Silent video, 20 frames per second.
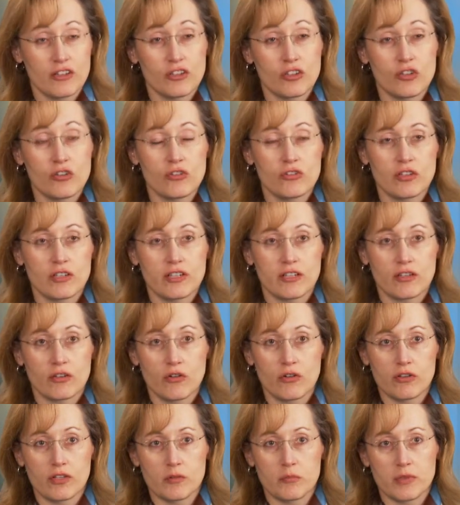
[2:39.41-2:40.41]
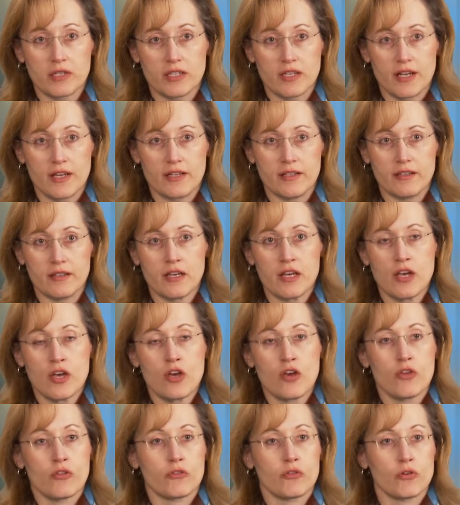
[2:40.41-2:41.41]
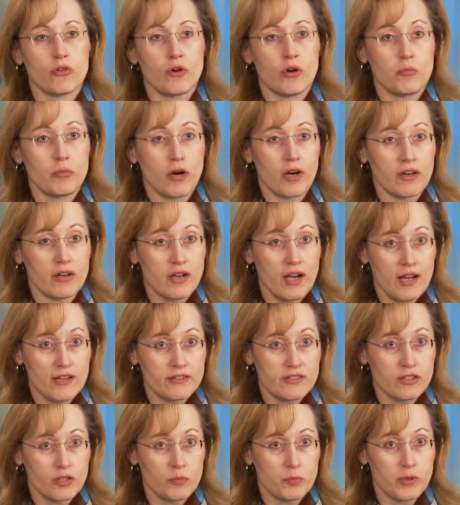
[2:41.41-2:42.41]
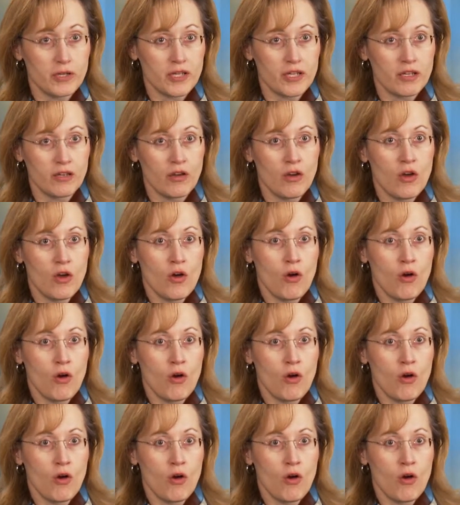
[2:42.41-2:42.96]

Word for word: usually can only be done through a bronchoscopy,